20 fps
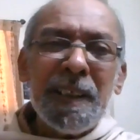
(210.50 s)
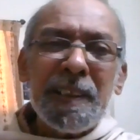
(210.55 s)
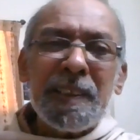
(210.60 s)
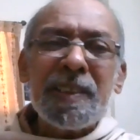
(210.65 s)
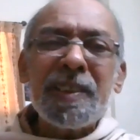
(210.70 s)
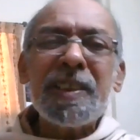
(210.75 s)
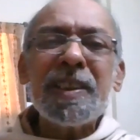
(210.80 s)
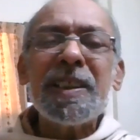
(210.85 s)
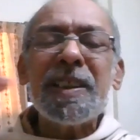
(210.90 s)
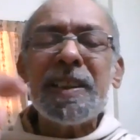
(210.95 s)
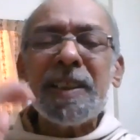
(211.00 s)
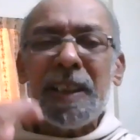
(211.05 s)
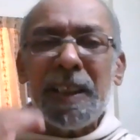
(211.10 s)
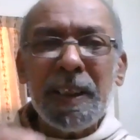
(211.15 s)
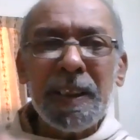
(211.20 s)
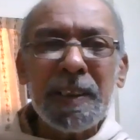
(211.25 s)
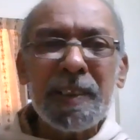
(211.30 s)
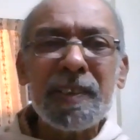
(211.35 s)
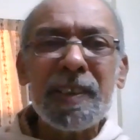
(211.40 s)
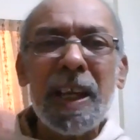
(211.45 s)

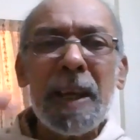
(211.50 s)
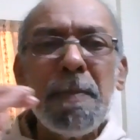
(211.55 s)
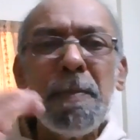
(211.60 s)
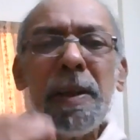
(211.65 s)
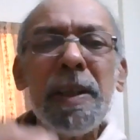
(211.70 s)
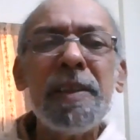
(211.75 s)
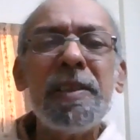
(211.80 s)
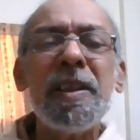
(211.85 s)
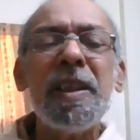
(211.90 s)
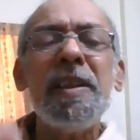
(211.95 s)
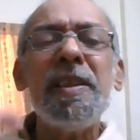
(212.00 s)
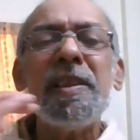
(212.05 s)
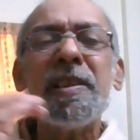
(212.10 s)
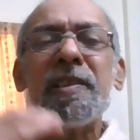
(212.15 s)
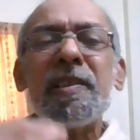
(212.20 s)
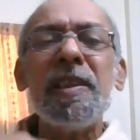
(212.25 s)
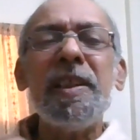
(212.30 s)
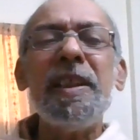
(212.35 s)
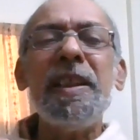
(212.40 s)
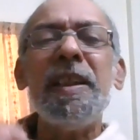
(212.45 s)

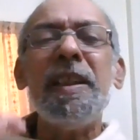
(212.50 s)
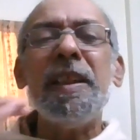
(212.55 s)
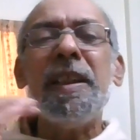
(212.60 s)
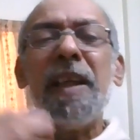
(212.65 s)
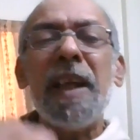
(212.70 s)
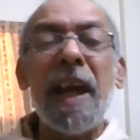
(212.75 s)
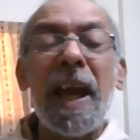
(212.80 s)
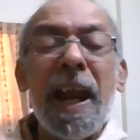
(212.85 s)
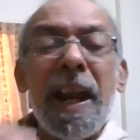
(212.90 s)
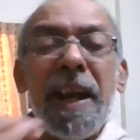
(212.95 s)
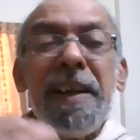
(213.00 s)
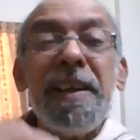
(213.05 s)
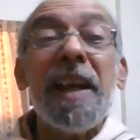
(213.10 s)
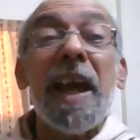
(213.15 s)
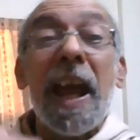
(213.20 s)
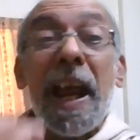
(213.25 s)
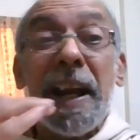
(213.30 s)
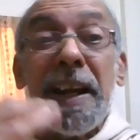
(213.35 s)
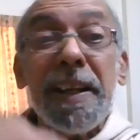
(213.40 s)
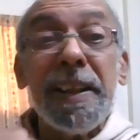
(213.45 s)
simultaneously, hand
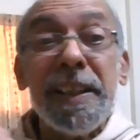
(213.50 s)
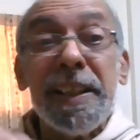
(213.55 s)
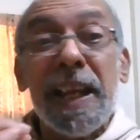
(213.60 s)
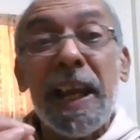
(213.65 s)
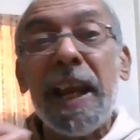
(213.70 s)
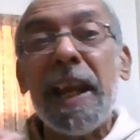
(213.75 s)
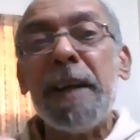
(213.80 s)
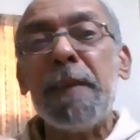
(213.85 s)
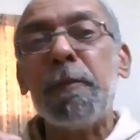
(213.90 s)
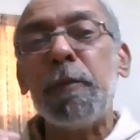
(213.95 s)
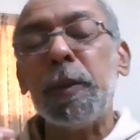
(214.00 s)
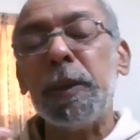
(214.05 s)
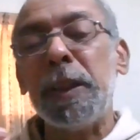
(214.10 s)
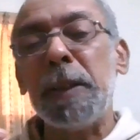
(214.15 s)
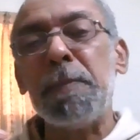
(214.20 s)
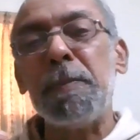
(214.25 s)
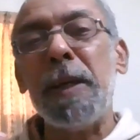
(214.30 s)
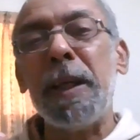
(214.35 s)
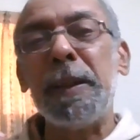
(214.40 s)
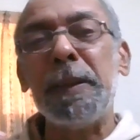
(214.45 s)
in hand for
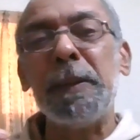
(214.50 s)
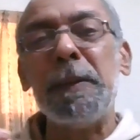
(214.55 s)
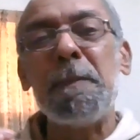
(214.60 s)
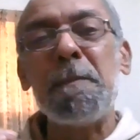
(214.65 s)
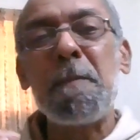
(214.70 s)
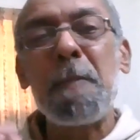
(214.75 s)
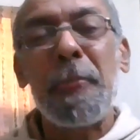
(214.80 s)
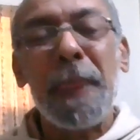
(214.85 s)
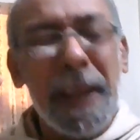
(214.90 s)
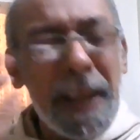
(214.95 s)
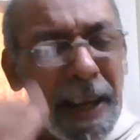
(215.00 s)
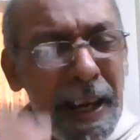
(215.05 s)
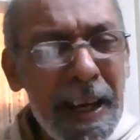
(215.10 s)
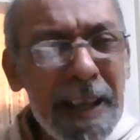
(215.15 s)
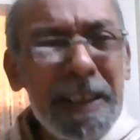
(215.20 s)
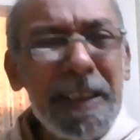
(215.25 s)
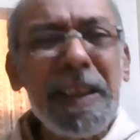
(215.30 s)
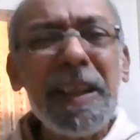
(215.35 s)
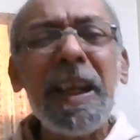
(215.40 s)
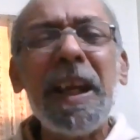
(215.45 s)
that matter.
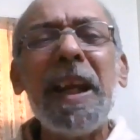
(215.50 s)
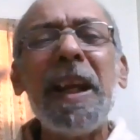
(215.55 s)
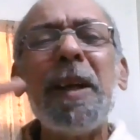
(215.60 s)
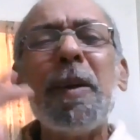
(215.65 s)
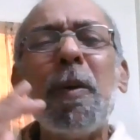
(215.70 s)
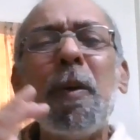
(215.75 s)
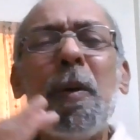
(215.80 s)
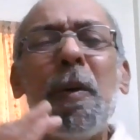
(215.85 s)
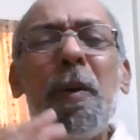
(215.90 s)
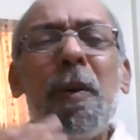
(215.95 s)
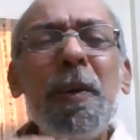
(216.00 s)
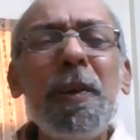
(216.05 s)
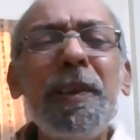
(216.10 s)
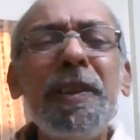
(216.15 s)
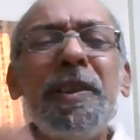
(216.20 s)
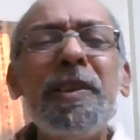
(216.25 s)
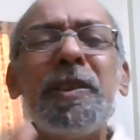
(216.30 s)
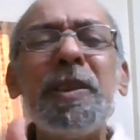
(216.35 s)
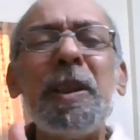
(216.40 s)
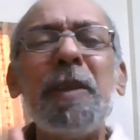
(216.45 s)
Hand in hand, all
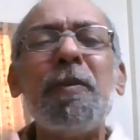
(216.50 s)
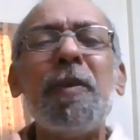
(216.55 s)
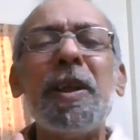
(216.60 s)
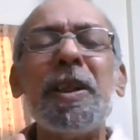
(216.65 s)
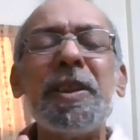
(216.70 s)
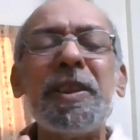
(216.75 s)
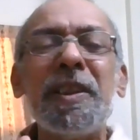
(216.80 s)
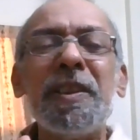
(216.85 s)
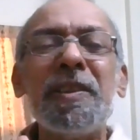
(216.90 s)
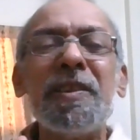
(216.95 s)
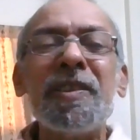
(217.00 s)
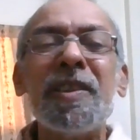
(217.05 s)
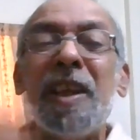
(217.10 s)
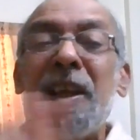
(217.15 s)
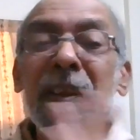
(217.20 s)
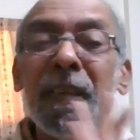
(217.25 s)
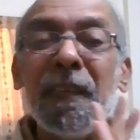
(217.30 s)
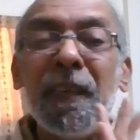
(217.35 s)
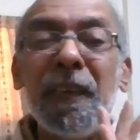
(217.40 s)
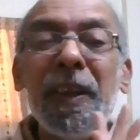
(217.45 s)
these three functions,
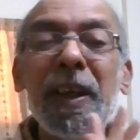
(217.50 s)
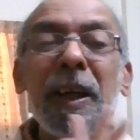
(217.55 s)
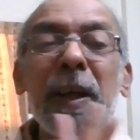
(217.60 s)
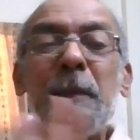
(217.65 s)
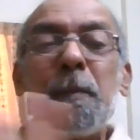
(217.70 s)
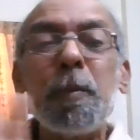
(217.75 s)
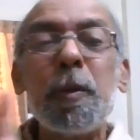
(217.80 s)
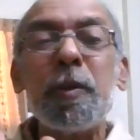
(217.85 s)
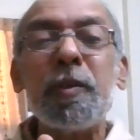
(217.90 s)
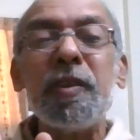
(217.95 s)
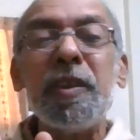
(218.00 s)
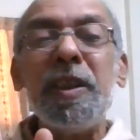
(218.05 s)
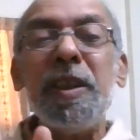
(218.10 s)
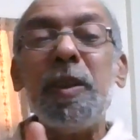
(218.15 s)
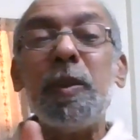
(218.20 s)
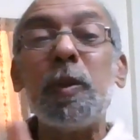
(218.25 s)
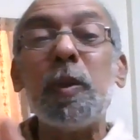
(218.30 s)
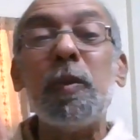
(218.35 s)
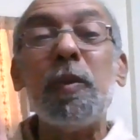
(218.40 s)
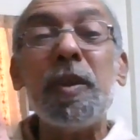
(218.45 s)
they are
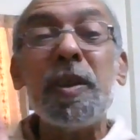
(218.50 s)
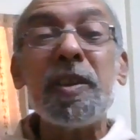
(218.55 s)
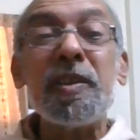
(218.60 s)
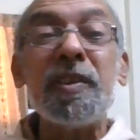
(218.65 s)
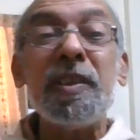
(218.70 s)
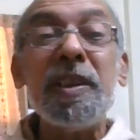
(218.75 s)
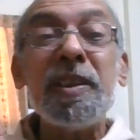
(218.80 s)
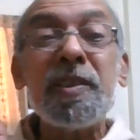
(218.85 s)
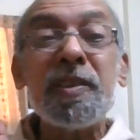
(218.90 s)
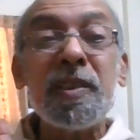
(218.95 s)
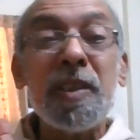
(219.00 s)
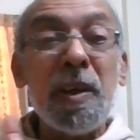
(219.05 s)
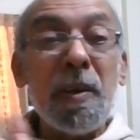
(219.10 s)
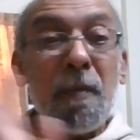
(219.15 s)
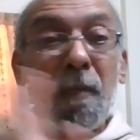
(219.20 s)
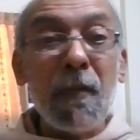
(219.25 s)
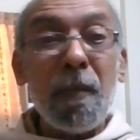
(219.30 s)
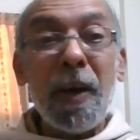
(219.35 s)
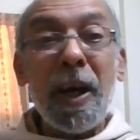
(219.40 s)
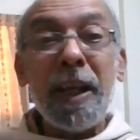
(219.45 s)
proceeding towards its
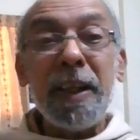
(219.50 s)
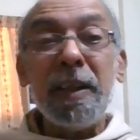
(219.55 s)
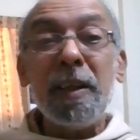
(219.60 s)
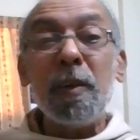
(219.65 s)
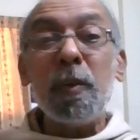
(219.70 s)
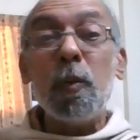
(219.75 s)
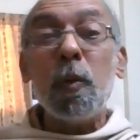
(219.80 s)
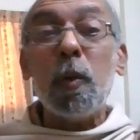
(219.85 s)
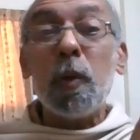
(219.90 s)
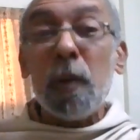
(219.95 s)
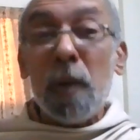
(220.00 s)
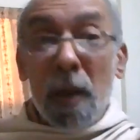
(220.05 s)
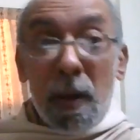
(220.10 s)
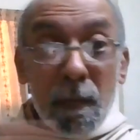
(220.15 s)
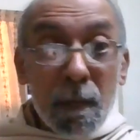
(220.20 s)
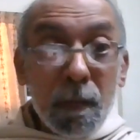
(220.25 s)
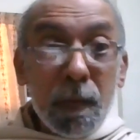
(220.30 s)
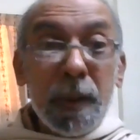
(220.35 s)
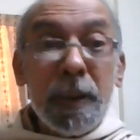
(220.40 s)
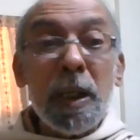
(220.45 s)
final goal
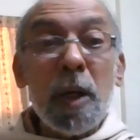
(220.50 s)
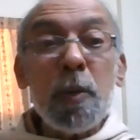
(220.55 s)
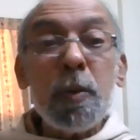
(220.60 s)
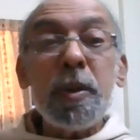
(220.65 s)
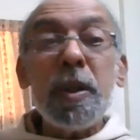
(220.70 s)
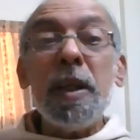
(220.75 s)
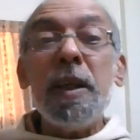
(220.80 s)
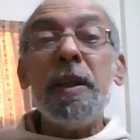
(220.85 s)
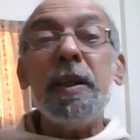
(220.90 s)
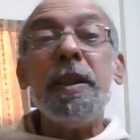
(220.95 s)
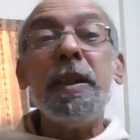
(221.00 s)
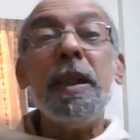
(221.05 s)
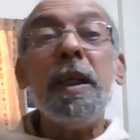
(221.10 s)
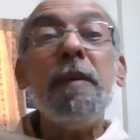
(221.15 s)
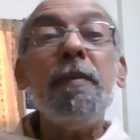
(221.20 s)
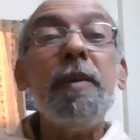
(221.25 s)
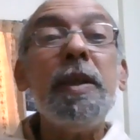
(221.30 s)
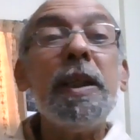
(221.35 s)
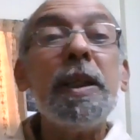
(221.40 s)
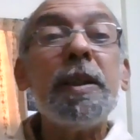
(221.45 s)
without
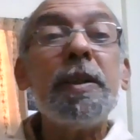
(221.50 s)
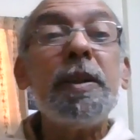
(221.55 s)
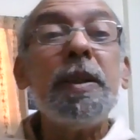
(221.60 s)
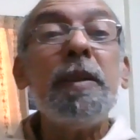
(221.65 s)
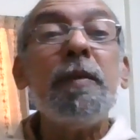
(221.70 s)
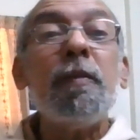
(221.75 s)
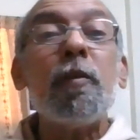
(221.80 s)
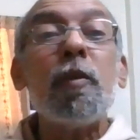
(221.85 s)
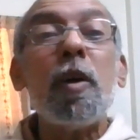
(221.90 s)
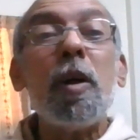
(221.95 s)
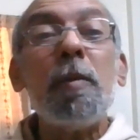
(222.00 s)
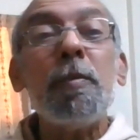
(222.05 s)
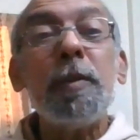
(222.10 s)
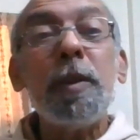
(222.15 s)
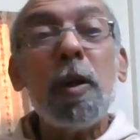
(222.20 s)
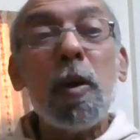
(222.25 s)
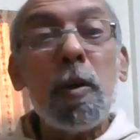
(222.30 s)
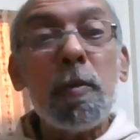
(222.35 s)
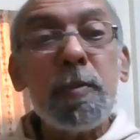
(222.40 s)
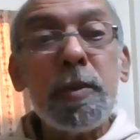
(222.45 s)
deviating from
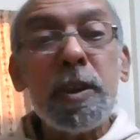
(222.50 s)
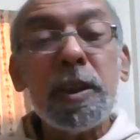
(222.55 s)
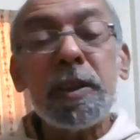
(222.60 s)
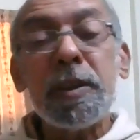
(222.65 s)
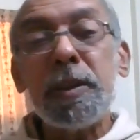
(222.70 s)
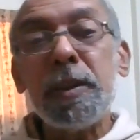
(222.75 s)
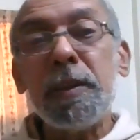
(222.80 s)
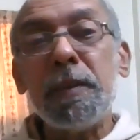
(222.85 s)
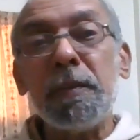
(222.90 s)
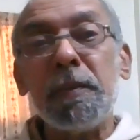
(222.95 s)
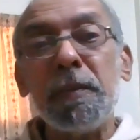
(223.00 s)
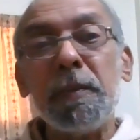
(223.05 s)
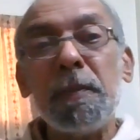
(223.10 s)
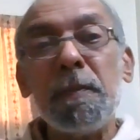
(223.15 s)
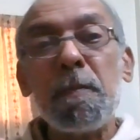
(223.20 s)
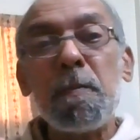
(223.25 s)
the objective.